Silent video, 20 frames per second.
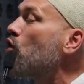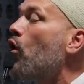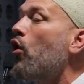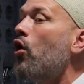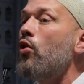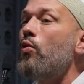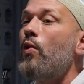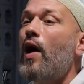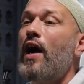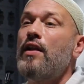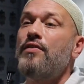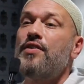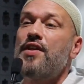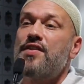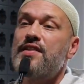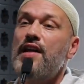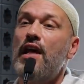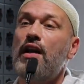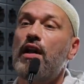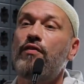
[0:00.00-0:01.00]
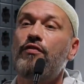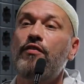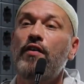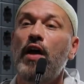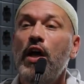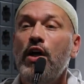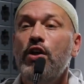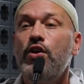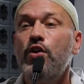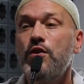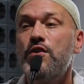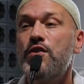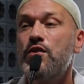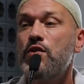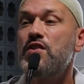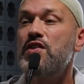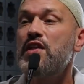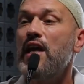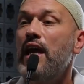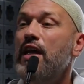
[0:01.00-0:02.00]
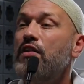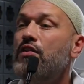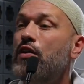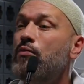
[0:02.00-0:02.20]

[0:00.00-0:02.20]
All while the Salaf used to say,